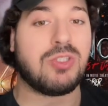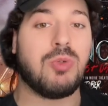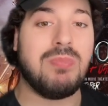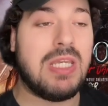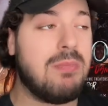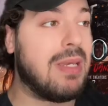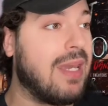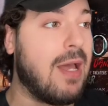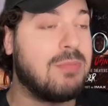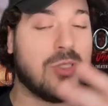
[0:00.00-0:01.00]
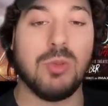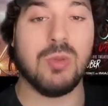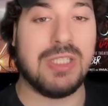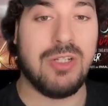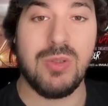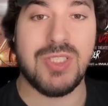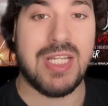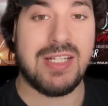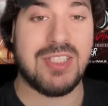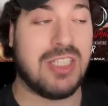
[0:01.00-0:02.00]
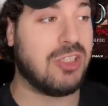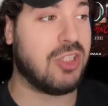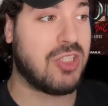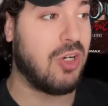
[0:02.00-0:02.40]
to me make absolutely no sense and just